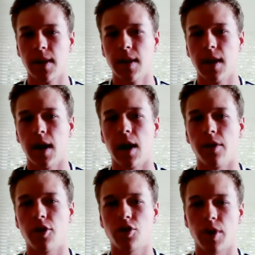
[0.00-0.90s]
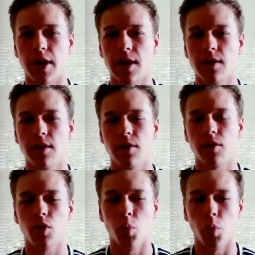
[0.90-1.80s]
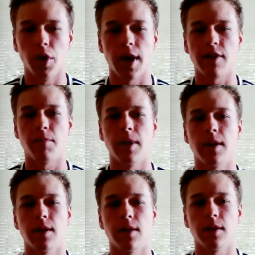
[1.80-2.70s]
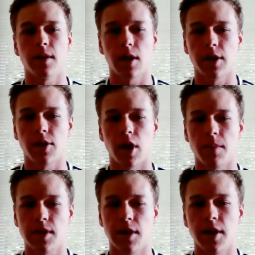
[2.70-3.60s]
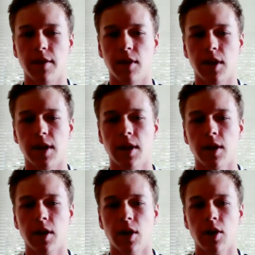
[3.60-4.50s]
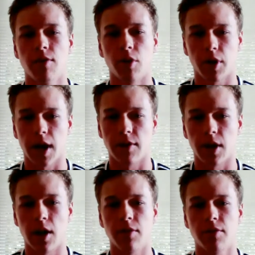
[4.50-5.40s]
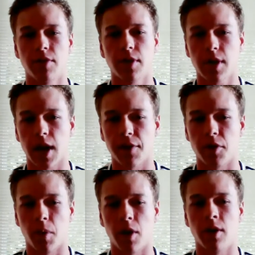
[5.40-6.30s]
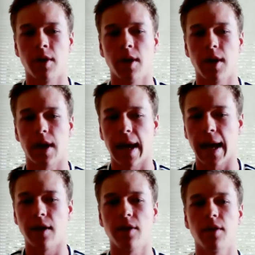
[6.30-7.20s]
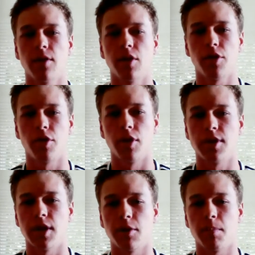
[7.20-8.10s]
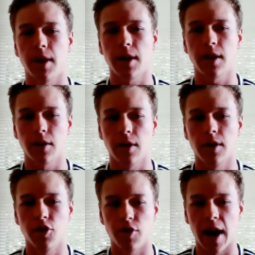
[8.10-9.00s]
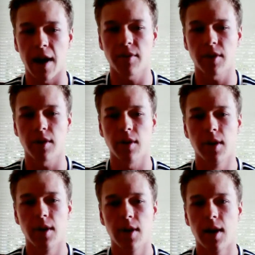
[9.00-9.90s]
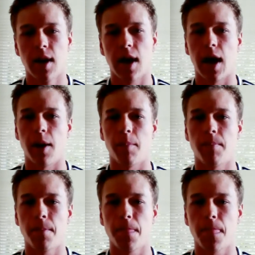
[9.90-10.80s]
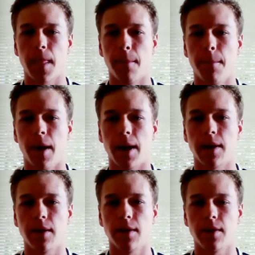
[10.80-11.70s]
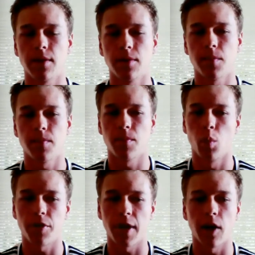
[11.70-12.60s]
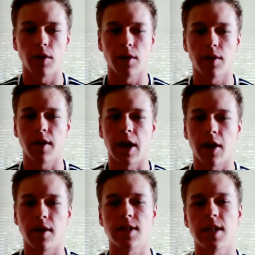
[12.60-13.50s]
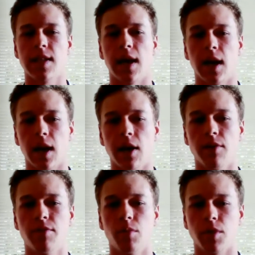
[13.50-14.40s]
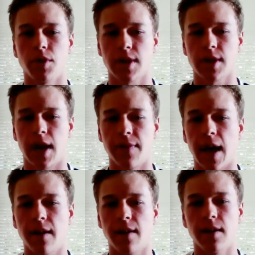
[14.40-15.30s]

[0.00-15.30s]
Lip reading: The trade would have been Klay Thompson and David Lee for Kevin Love, Kevin Martin, and the 13th pick in the draft. But without the guarantee that Love will sign that